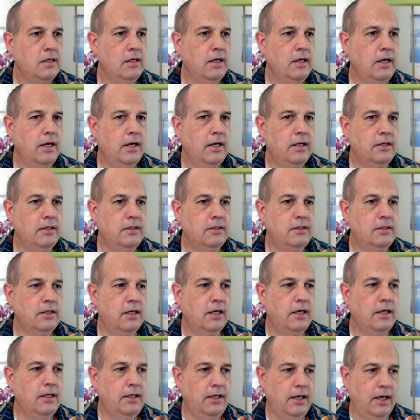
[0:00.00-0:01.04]
And
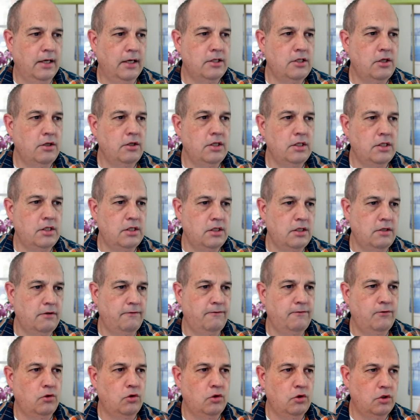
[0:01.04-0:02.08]
yeah, so this is the
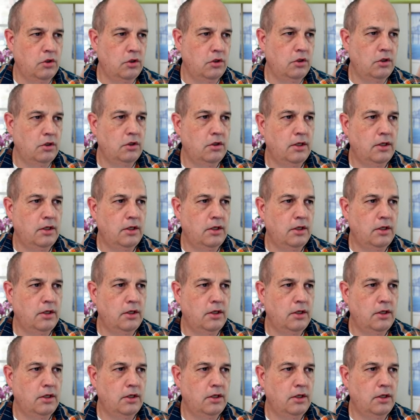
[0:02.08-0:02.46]
full